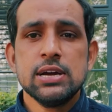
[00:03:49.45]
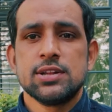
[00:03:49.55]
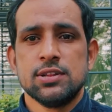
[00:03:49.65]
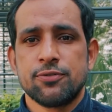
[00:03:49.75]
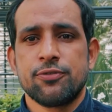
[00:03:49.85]

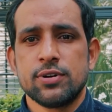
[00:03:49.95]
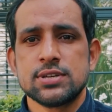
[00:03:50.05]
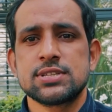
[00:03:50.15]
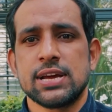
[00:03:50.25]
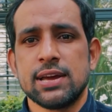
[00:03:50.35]
The
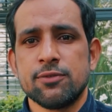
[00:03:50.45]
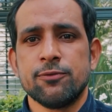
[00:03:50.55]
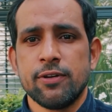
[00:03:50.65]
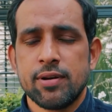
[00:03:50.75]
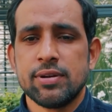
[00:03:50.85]
first and
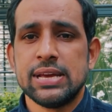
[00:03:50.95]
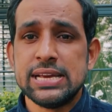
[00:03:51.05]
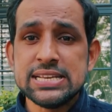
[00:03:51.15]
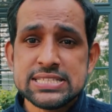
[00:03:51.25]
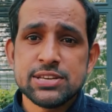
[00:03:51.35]
very
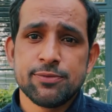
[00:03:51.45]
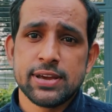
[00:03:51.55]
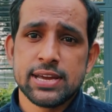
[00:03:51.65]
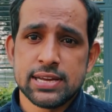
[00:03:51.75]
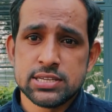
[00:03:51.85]
easy
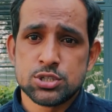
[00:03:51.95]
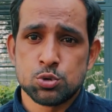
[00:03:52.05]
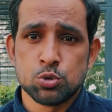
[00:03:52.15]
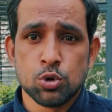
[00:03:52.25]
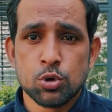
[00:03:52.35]
way is
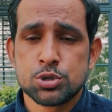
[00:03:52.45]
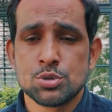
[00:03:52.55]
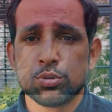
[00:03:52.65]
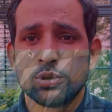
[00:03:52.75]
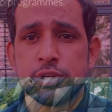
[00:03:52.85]
to go to the